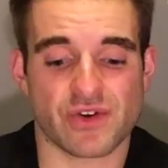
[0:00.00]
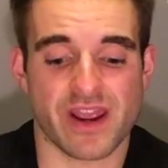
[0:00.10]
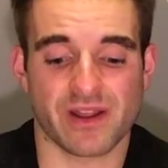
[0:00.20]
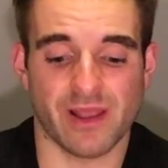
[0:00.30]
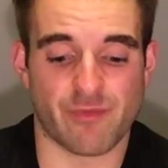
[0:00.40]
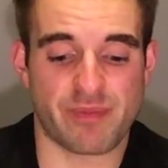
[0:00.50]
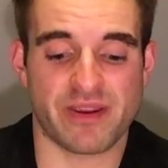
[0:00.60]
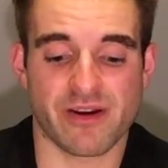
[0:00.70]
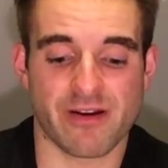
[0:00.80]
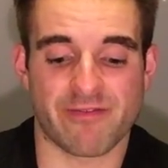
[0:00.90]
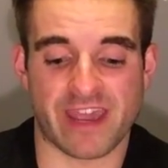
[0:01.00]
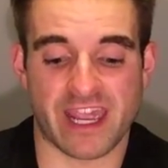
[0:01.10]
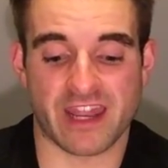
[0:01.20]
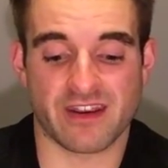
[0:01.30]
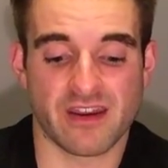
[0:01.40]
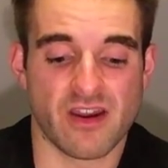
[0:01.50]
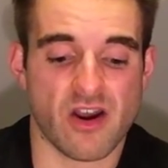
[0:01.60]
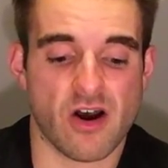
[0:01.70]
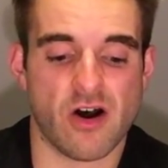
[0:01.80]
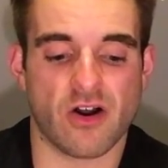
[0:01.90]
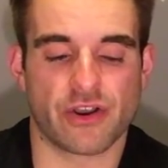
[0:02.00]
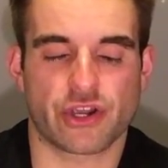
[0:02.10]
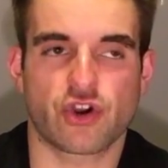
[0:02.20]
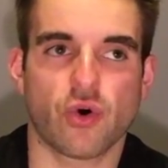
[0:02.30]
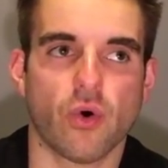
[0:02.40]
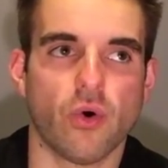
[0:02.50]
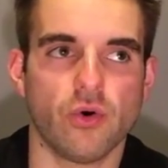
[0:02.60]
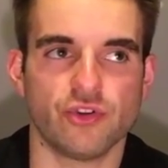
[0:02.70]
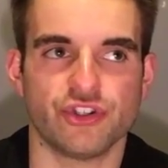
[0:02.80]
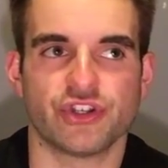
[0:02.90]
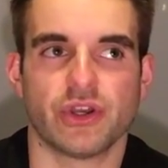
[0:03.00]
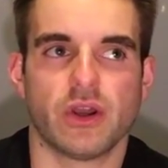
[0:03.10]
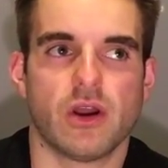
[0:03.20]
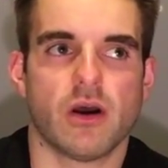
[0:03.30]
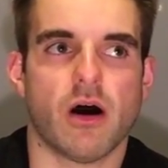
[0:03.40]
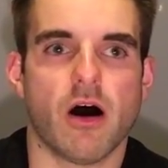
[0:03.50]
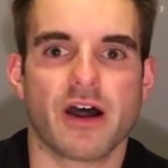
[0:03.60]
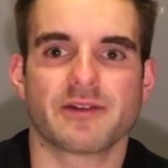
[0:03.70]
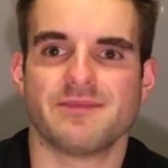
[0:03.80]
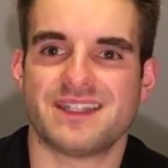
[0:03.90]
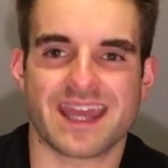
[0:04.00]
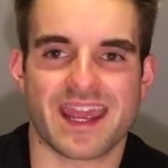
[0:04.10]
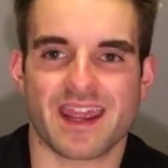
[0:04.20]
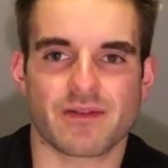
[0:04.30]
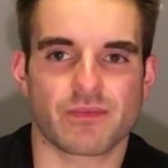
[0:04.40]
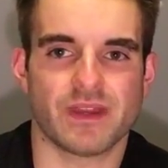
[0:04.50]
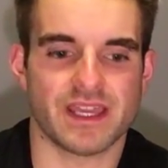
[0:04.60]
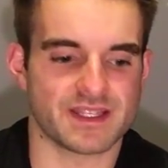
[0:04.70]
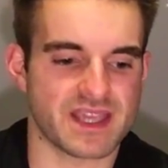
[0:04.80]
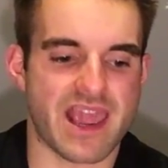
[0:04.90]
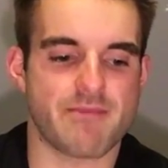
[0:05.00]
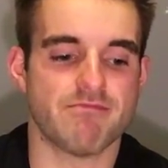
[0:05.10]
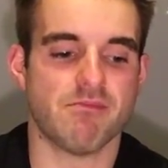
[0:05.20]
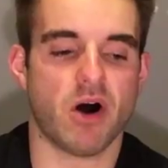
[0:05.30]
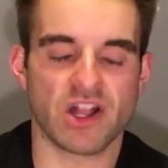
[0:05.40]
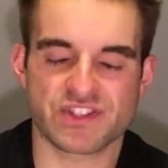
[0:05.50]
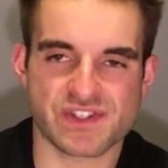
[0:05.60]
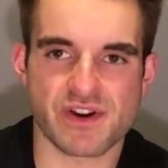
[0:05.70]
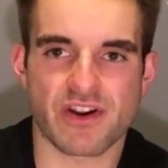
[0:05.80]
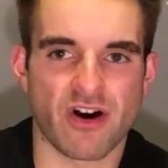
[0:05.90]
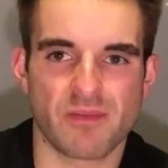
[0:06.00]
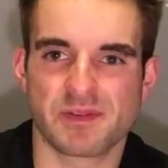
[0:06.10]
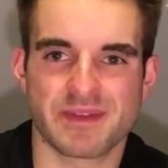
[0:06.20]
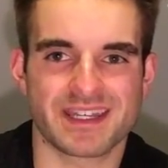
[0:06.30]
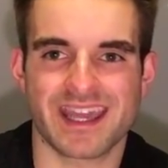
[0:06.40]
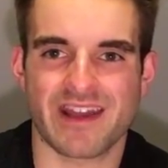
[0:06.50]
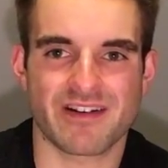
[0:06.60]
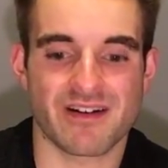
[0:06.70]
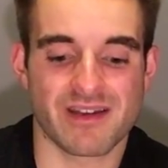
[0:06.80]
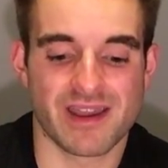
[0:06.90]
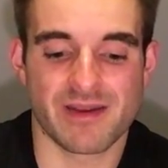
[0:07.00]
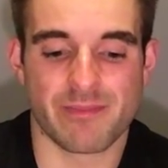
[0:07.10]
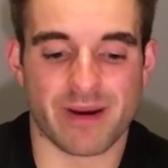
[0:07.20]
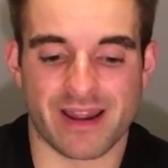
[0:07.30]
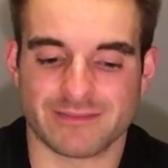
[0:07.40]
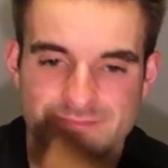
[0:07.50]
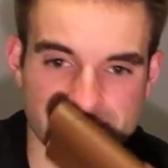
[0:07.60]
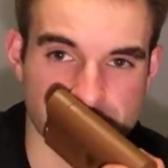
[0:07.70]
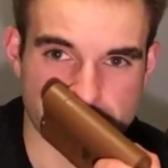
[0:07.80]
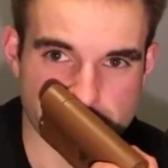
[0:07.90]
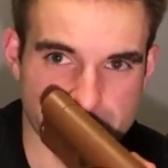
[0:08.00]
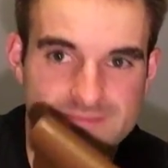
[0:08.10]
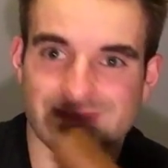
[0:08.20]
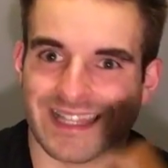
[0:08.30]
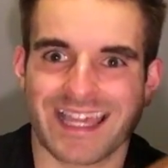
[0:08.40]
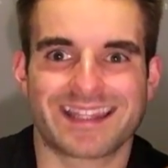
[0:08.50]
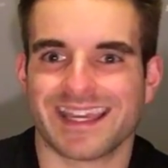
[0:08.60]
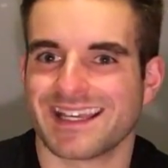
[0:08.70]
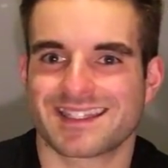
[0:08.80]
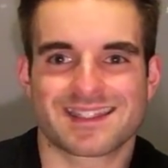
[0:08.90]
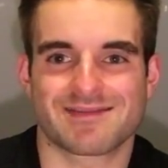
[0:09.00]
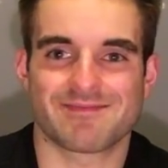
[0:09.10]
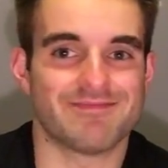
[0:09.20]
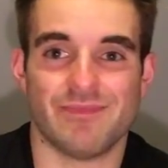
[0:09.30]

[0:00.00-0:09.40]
trail of Pure Havane on a cold autumn day is a monster compliment getter, but like this,